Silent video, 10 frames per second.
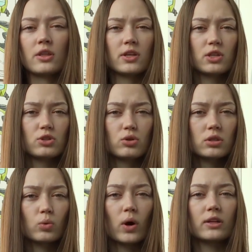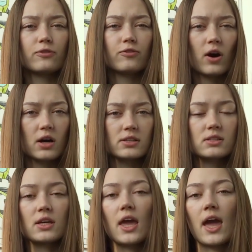they do it quite
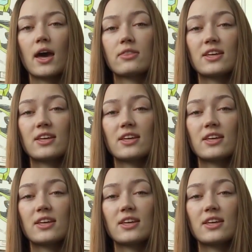fast and